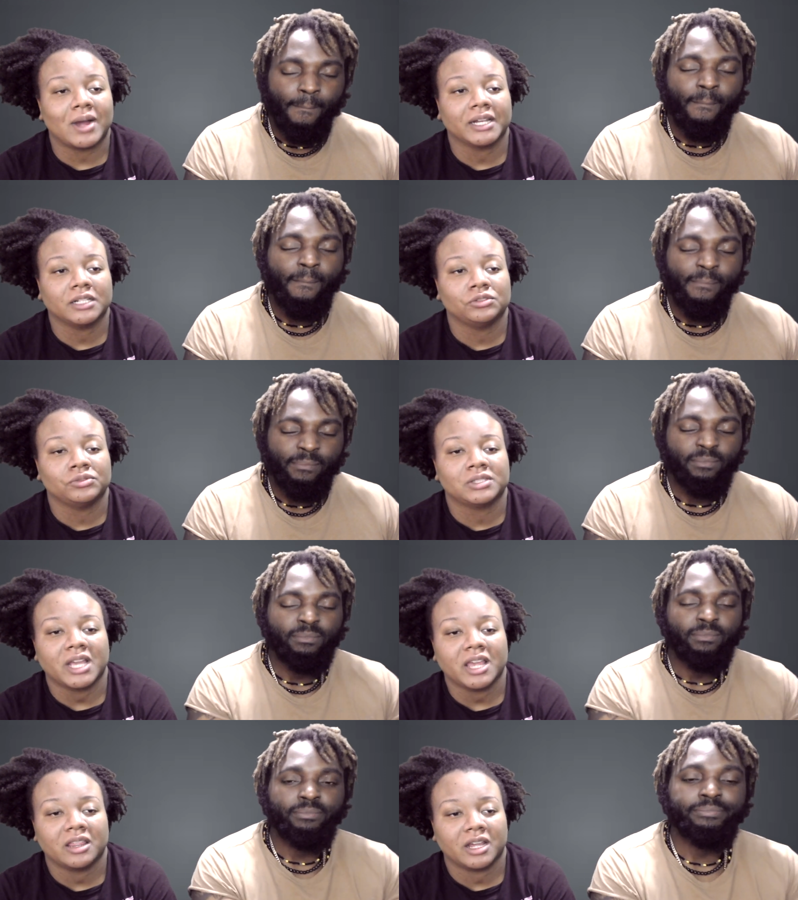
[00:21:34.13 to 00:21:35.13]
Speaker 1: didn't you
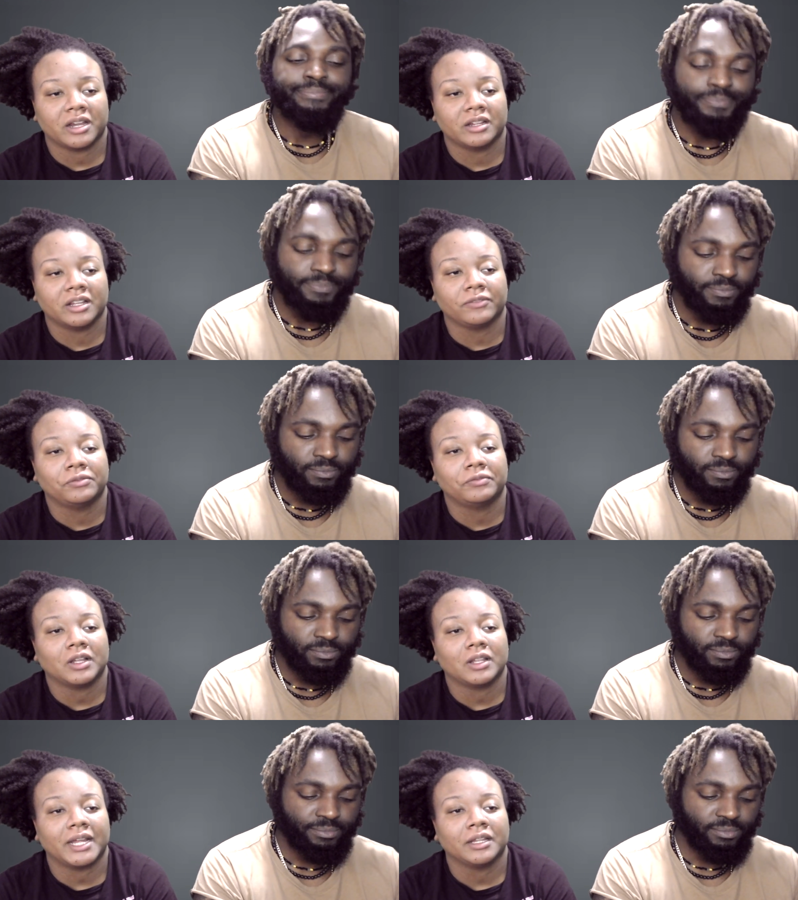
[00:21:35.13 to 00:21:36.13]
stay there if you
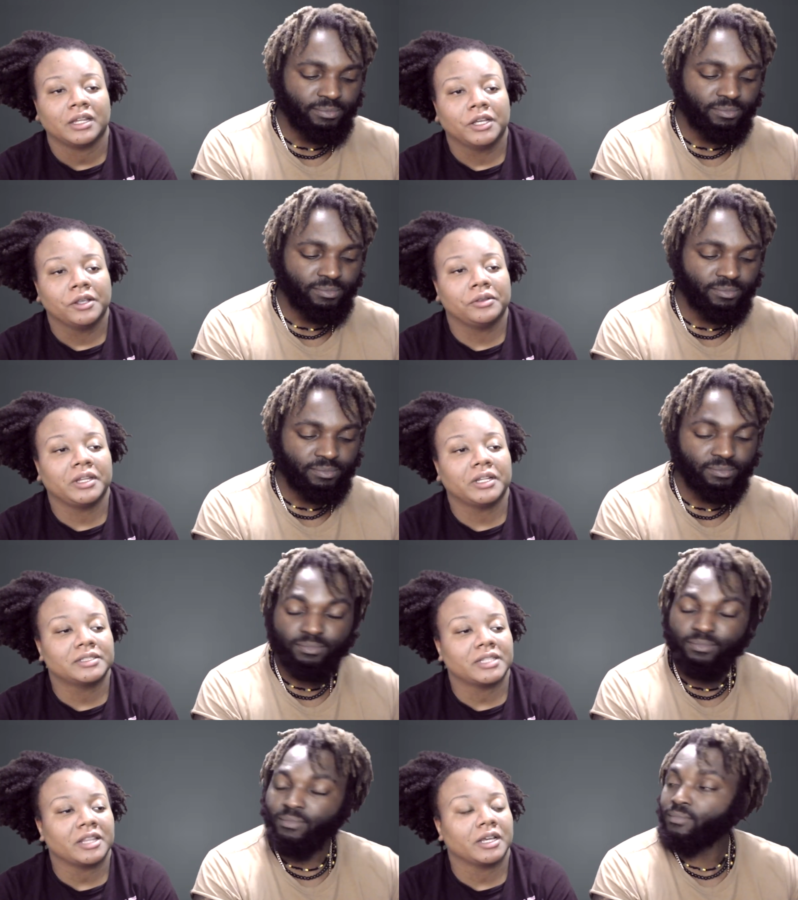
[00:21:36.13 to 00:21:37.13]
felt like you need to
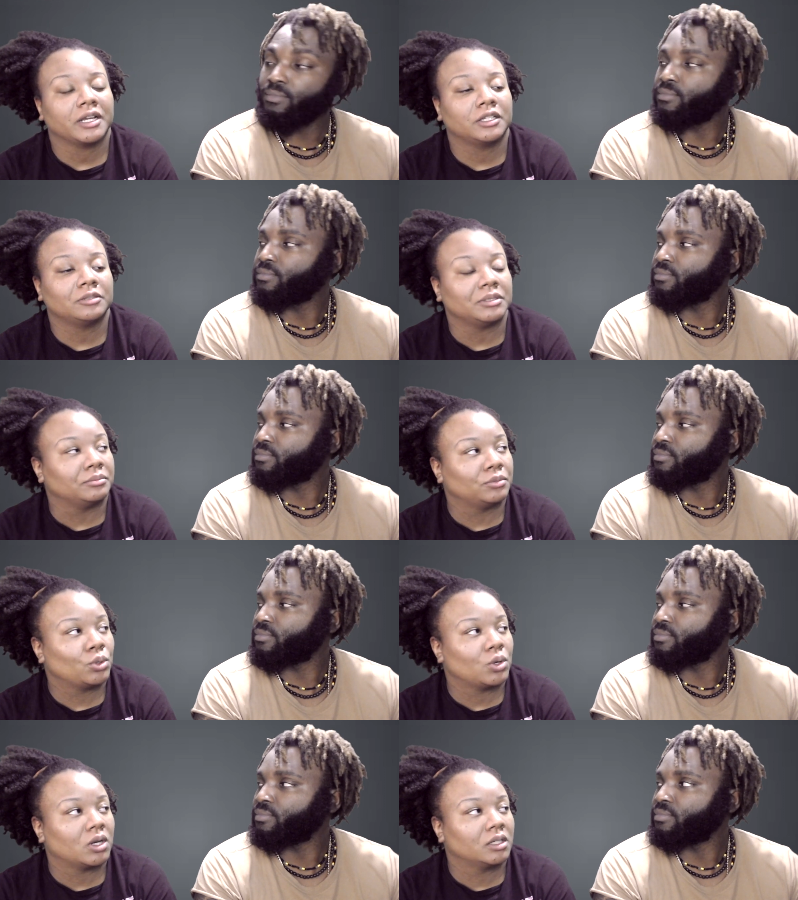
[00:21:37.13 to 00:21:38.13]
stay there a little bit
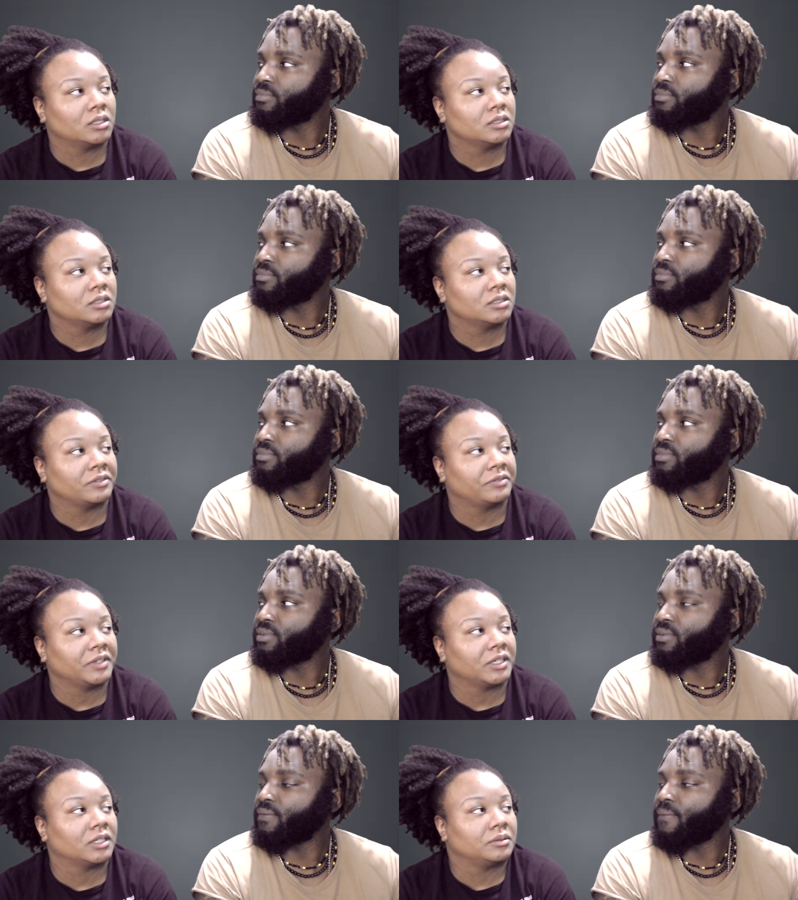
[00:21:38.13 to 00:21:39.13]
more to
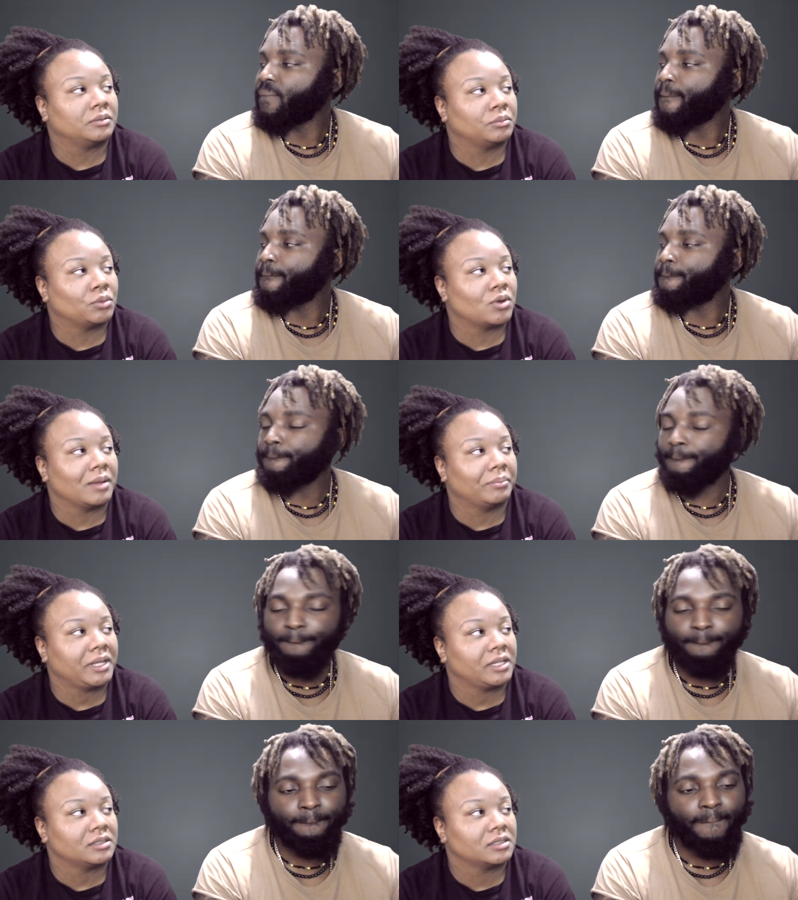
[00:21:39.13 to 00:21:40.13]
feel more at
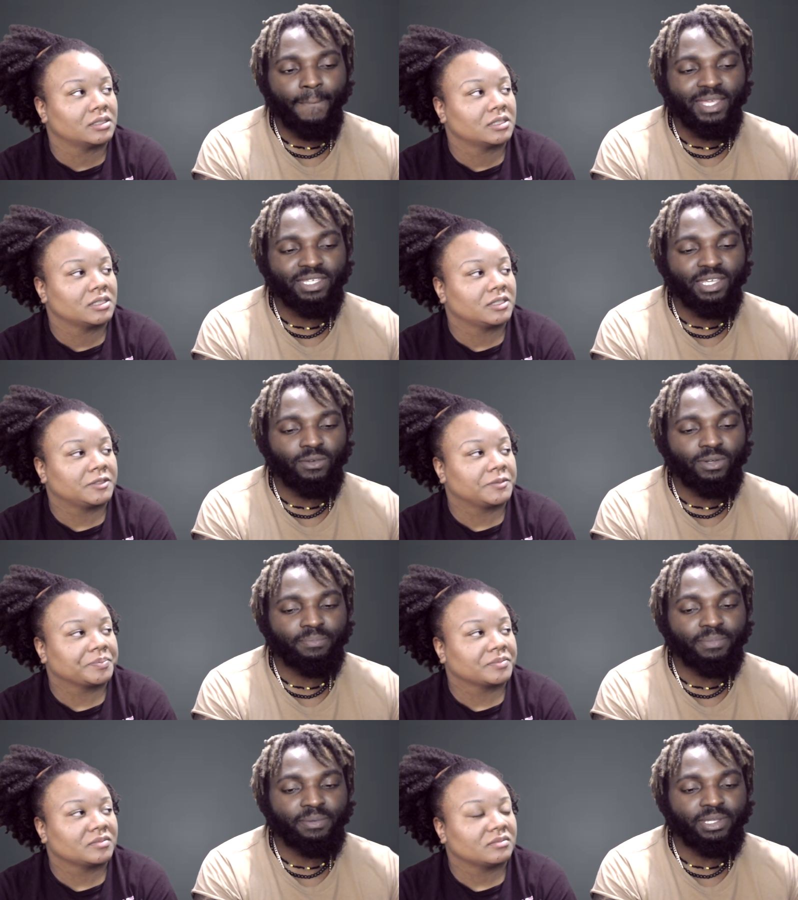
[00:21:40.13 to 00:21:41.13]
peace?
Speaker 2: Mm, it's not only
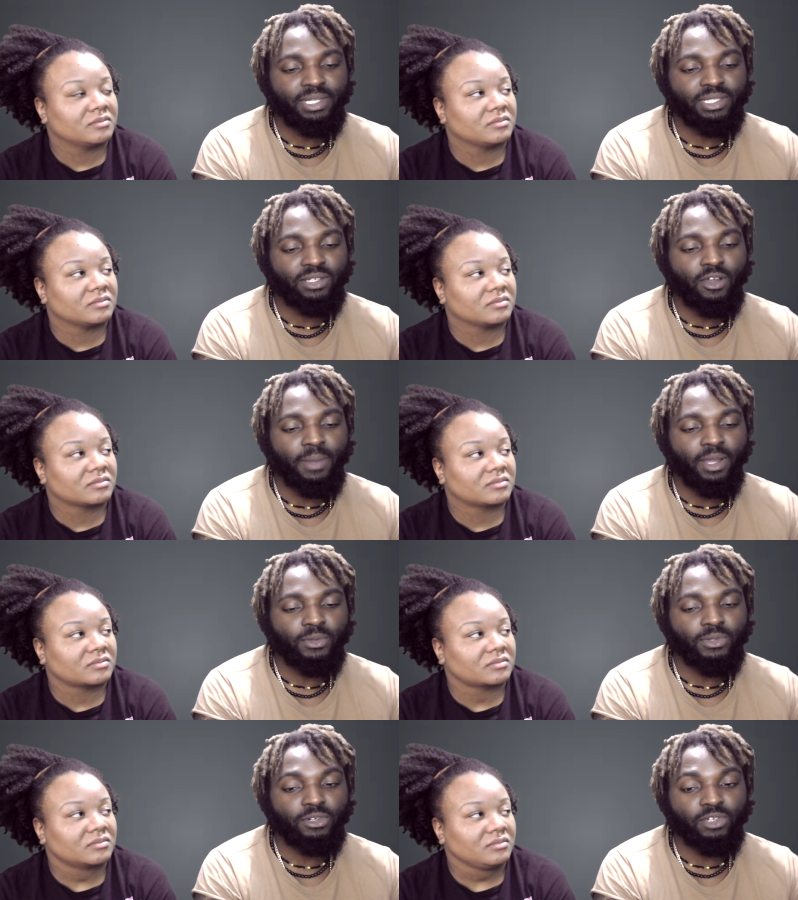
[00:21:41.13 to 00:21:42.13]
maybe you need to come back out
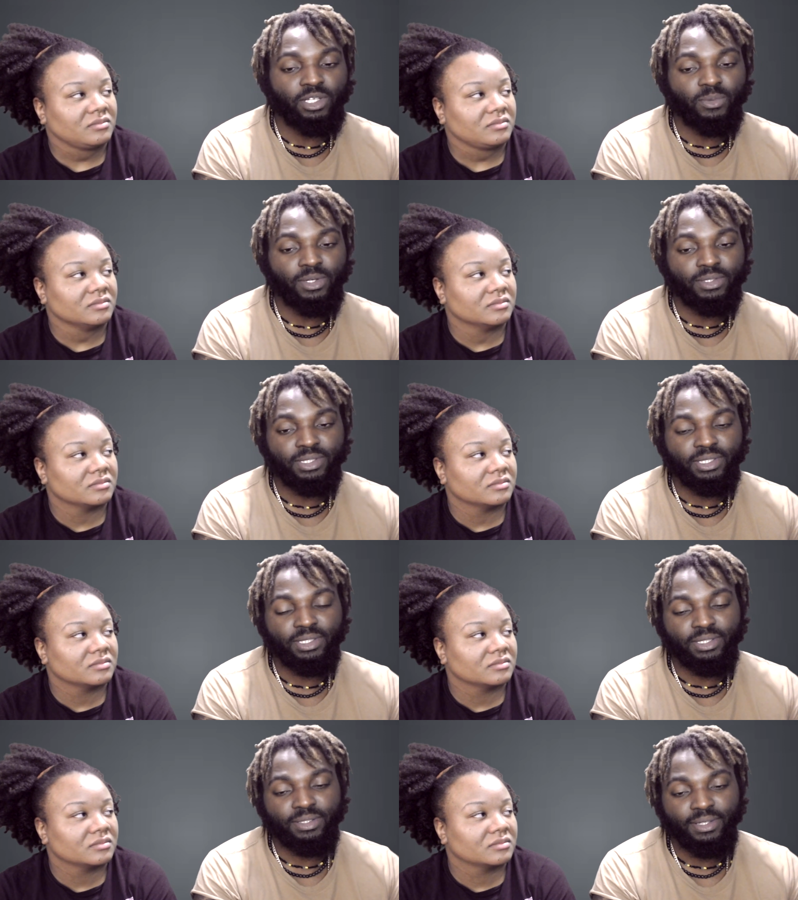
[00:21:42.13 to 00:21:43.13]
to the real world to
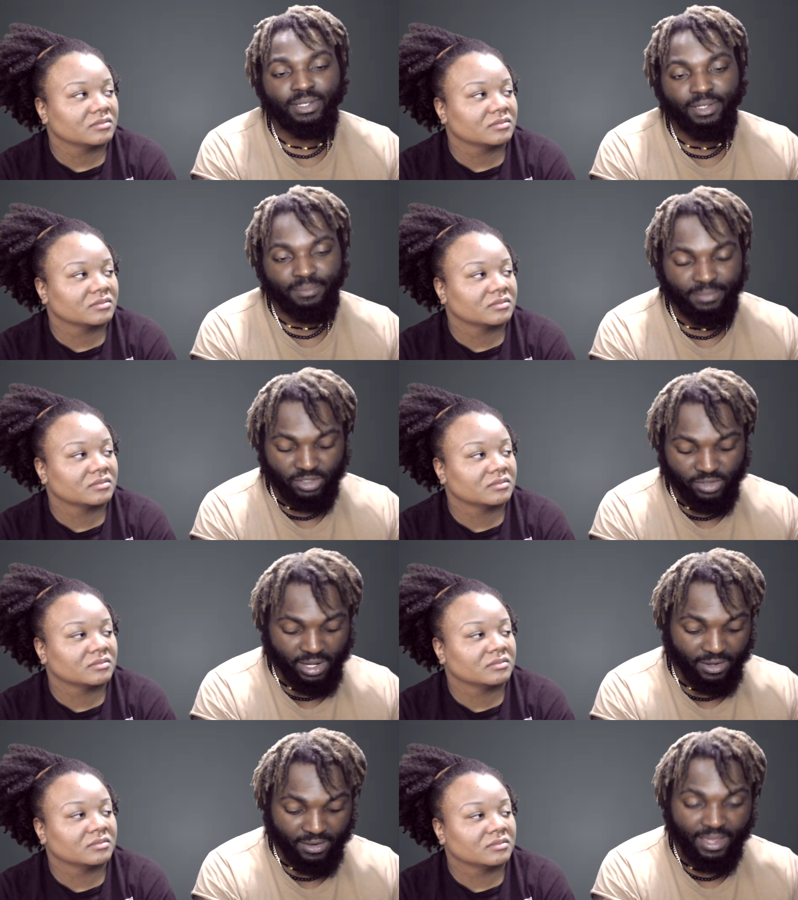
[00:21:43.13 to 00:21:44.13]
to um to try
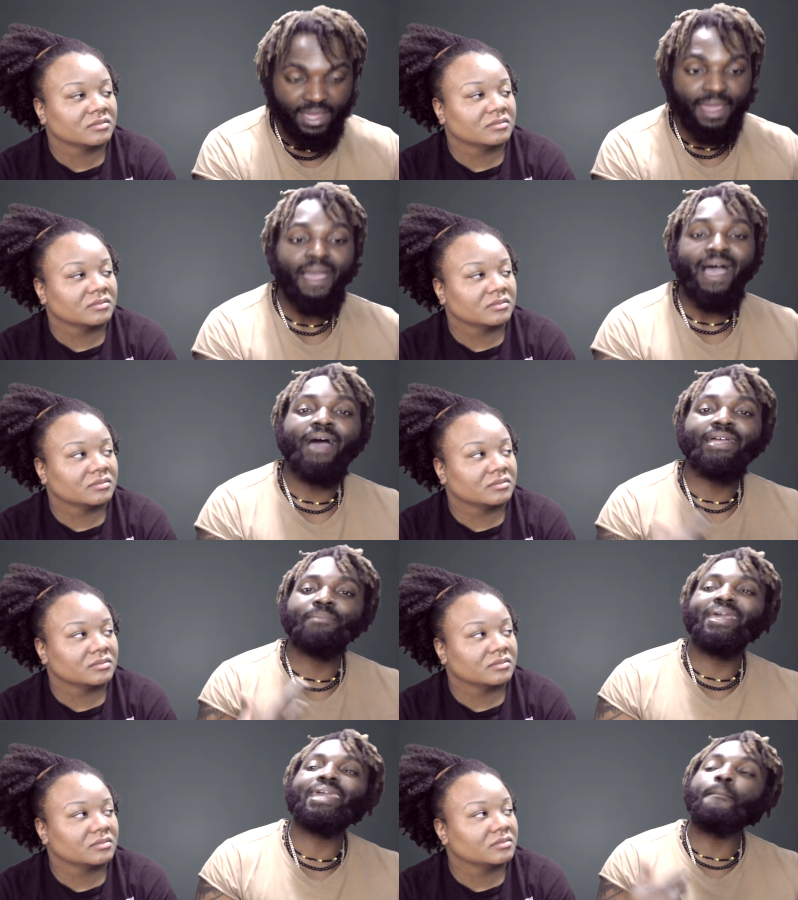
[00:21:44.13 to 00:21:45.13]
to
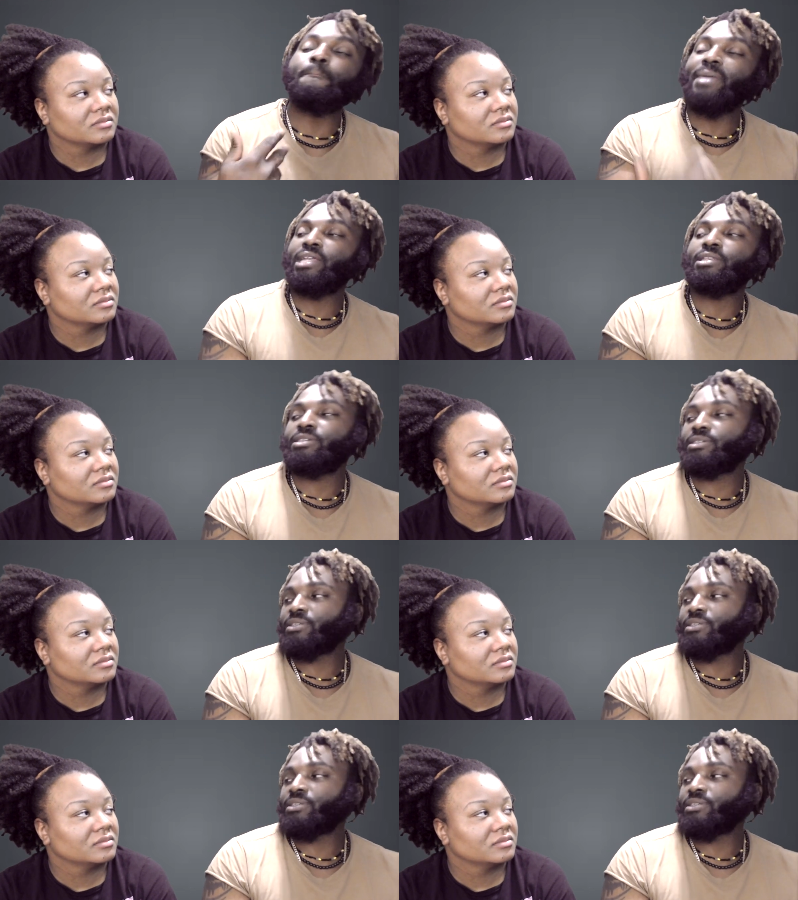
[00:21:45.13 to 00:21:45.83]
make amends to